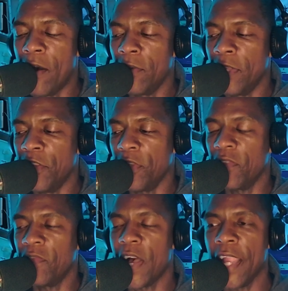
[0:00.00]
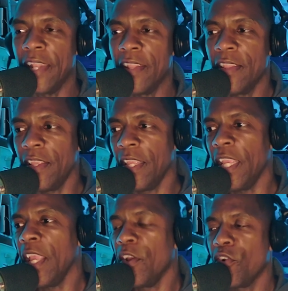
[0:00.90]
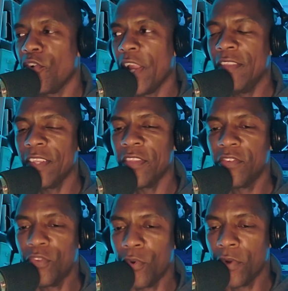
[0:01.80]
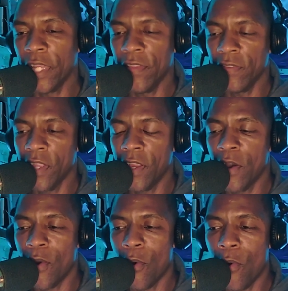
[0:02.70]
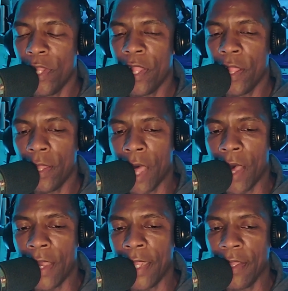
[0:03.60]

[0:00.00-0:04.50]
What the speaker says: then you just find the craziest stories online.